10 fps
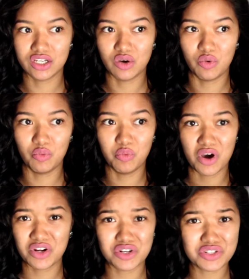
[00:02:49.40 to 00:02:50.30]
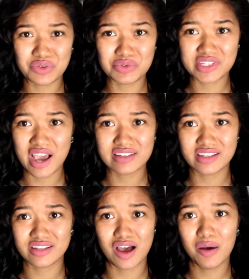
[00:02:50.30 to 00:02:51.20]
one or two
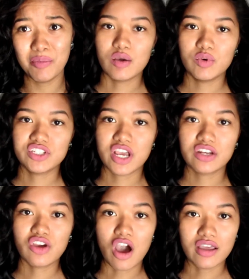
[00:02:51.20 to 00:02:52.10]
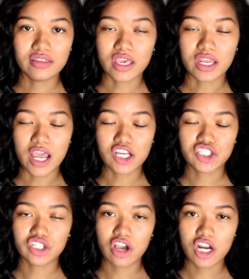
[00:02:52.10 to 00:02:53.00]
sizes up. I wish I had gotten like an
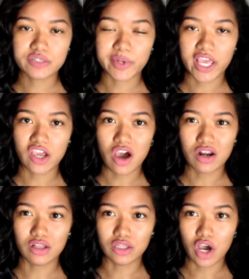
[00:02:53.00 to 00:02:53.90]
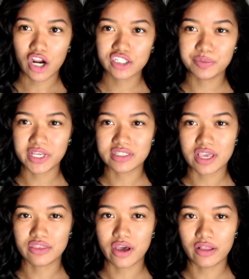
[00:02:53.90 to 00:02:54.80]
extra large, but I got a large because I
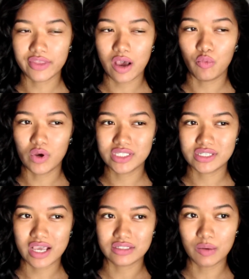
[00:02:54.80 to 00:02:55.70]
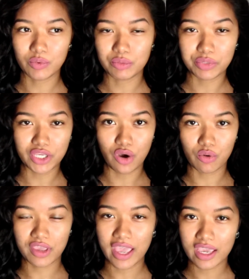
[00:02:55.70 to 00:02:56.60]
thought that one size up would be
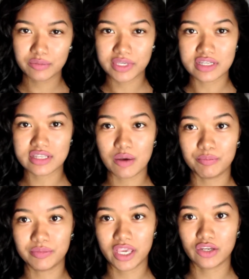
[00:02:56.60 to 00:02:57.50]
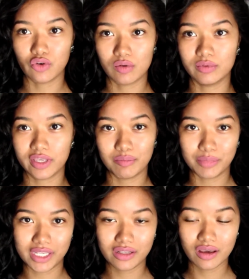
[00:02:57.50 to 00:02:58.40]
okay because I'm like normally a
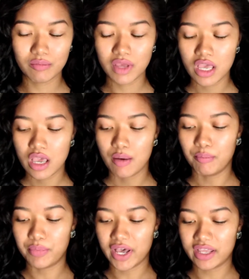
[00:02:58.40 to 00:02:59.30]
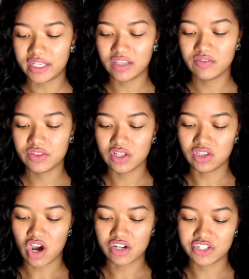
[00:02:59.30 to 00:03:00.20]
medium, but even the
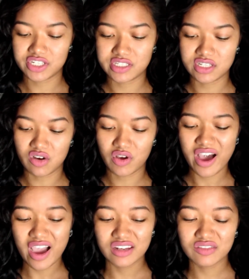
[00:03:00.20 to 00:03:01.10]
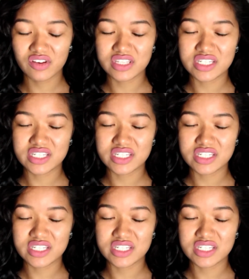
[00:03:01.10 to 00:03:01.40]
large is still kind of on the